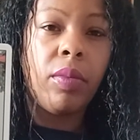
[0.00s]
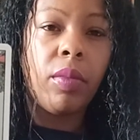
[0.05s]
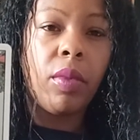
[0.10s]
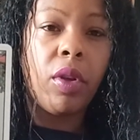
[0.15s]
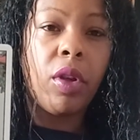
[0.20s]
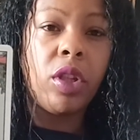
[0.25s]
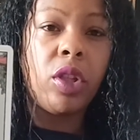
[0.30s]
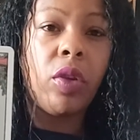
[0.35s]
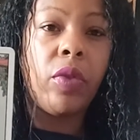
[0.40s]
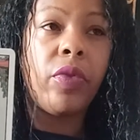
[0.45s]

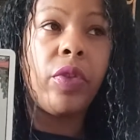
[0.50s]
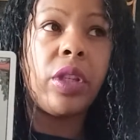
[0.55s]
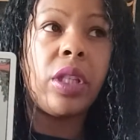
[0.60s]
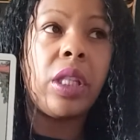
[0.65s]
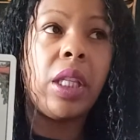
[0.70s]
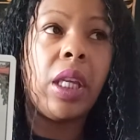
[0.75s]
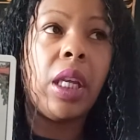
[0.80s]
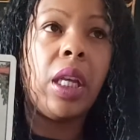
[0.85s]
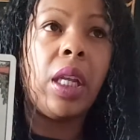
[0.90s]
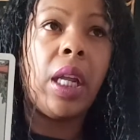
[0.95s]
Because
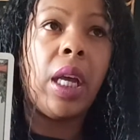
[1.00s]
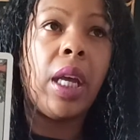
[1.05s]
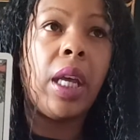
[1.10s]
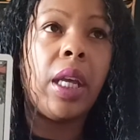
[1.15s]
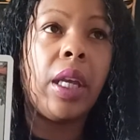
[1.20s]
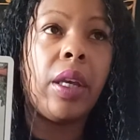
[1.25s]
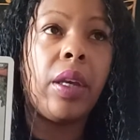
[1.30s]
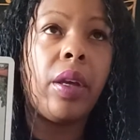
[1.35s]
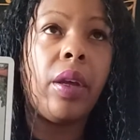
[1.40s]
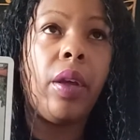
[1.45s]
obviously,
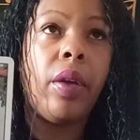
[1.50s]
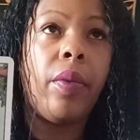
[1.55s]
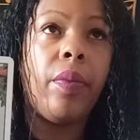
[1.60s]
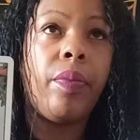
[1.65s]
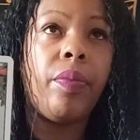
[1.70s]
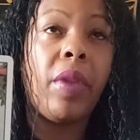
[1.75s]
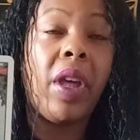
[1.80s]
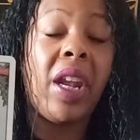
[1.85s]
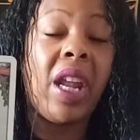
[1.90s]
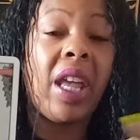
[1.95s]
like,
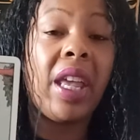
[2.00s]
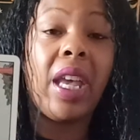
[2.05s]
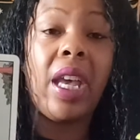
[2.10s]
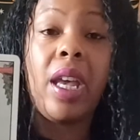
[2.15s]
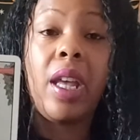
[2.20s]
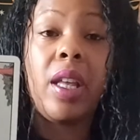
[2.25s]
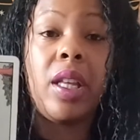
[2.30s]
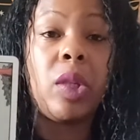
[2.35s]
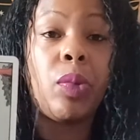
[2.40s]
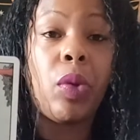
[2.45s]
and I get
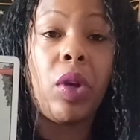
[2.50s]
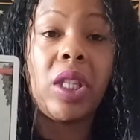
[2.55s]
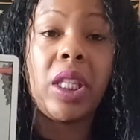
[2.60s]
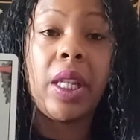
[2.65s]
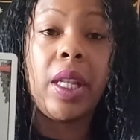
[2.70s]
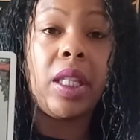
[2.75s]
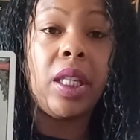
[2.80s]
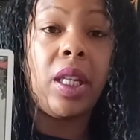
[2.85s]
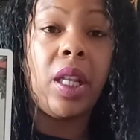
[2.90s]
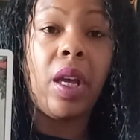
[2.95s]
it as well, I said
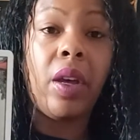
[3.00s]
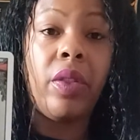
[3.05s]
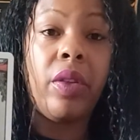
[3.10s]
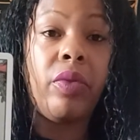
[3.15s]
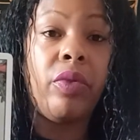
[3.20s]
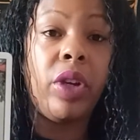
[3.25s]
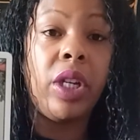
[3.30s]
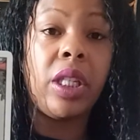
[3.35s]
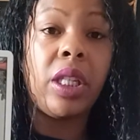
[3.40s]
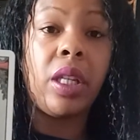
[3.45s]
this in the other
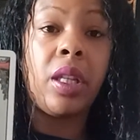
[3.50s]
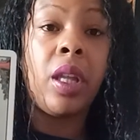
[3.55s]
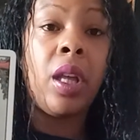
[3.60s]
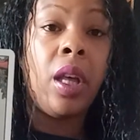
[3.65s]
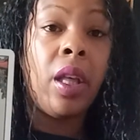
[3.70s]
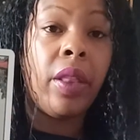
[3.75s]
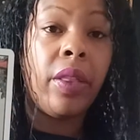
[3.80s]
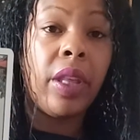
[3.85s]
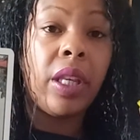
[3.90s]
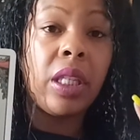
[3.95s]
reading,
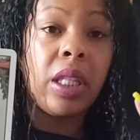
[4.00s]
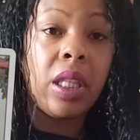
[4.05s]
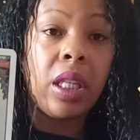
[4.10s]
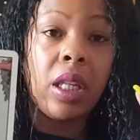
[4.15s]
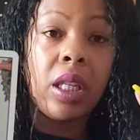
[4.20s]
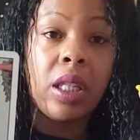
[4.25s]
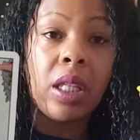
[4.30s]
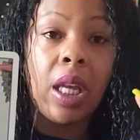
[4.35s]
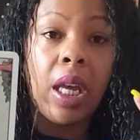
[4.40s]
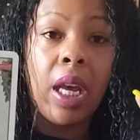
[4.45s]
there's
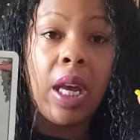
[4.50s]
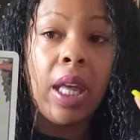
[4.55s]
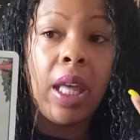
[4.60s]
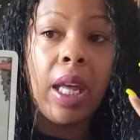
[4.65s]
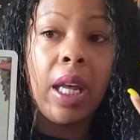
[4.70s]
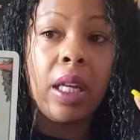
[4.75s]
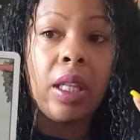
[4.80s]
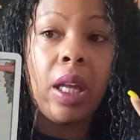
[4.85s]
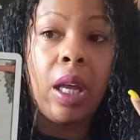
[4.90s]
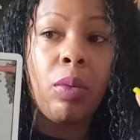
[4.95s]
things that I
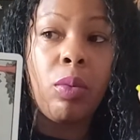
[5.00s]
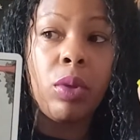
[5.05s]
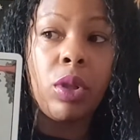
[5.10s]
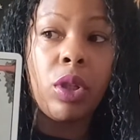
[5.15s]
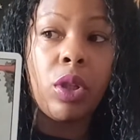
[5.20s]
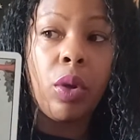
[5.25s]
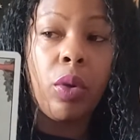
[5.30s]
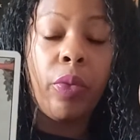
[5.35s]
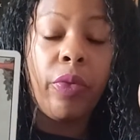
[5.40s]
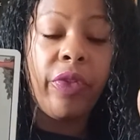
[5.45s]
was
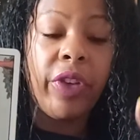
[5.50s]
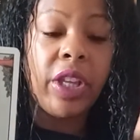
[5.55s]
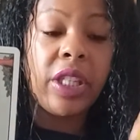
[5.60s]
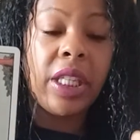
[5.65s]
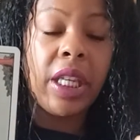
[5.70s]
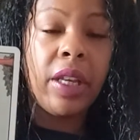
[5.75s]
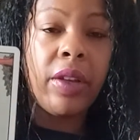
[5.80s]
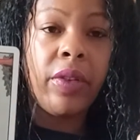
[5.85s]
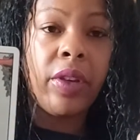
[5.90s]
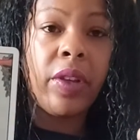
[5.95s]
so
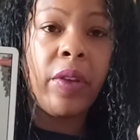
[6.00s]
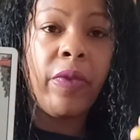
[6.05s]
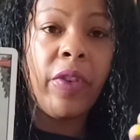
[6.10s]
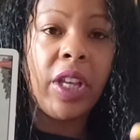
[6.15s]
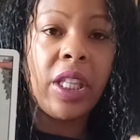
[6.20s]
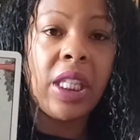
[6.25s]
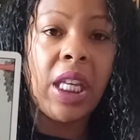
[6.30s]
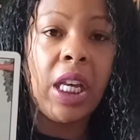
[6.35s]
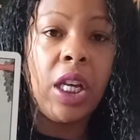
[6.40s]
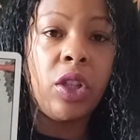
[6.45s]

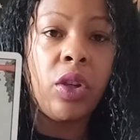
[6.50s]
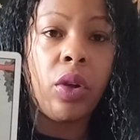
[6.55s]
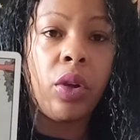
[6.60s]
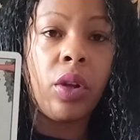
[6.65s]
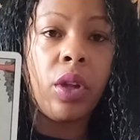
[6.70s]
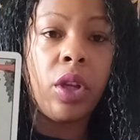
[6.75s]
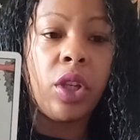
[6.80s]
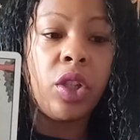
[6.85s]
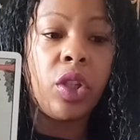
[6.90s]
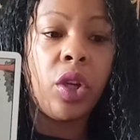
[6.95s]
fixated
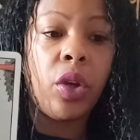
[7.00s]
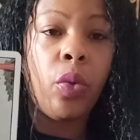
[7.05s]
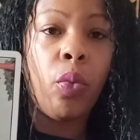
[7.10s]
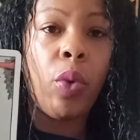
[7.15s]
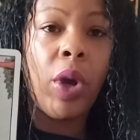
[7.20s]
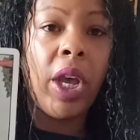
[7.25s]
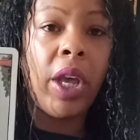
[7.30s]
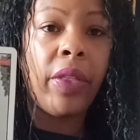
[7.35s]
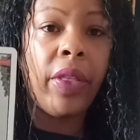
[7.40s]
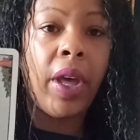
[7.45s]
on a certain
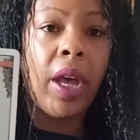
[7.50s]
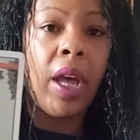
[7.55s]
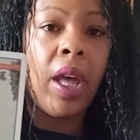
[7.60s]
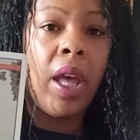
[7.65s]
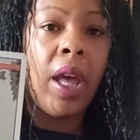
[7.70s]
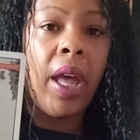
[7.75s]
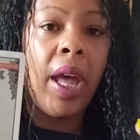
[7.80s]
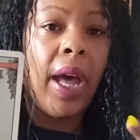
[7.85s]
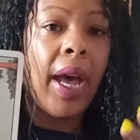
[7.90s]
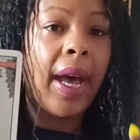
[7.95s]
way that
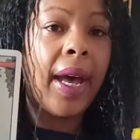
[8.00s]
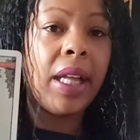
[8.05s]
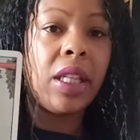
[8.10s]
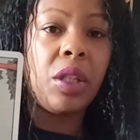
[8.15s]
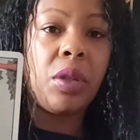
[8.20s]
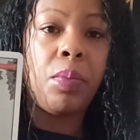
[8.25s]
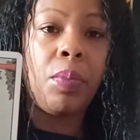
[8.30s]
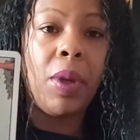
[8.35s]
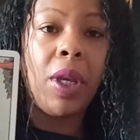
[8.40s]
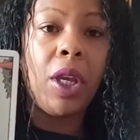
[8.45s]
I had
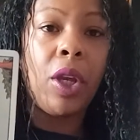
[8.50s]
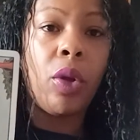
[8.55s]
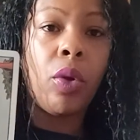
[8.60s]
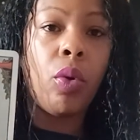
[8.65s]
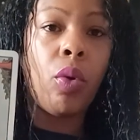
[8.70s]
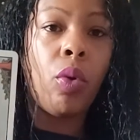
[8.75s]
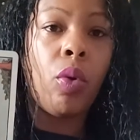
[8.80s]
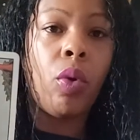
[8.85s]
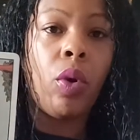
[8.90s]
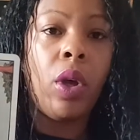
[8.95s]
to be,
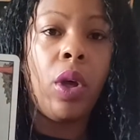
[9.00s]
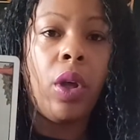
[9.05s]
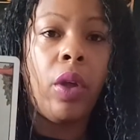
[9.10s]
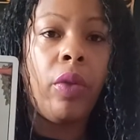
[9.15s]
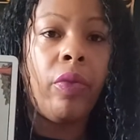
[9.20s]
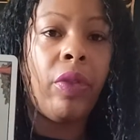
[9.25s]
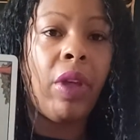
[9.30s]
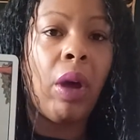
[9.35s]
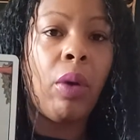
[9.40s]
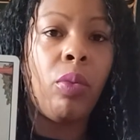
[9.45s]
or
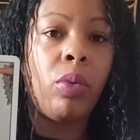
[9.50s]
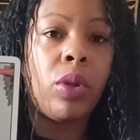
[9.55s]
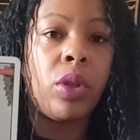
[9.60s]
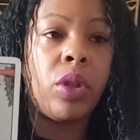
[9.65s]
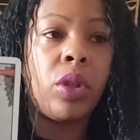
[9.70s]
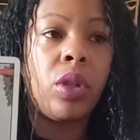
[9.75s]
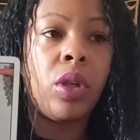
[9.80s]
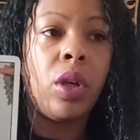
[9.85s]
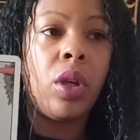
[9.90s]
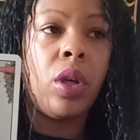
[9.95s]
that
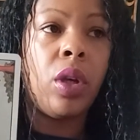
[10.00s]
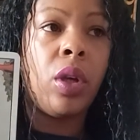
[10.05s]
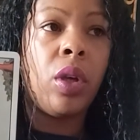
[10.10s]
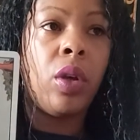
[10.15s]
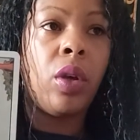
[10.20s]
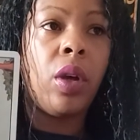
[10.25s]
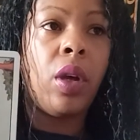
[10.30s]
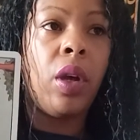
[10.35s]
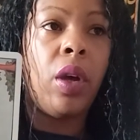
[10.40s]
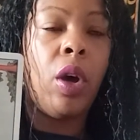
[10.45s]
was
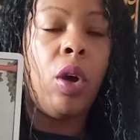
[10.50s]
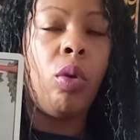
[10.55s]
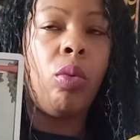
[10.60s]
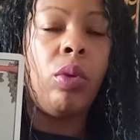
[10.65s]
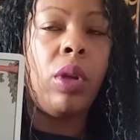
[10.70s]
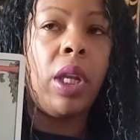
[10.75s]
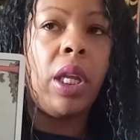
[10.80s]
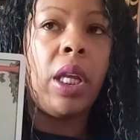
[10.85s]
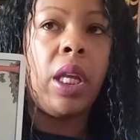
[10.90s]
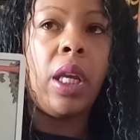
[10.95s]

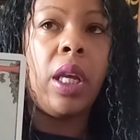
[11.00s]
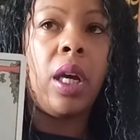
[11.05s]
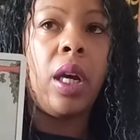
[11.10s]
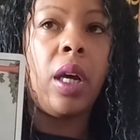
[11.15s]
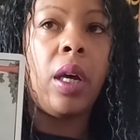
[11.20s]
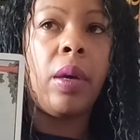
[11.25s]
only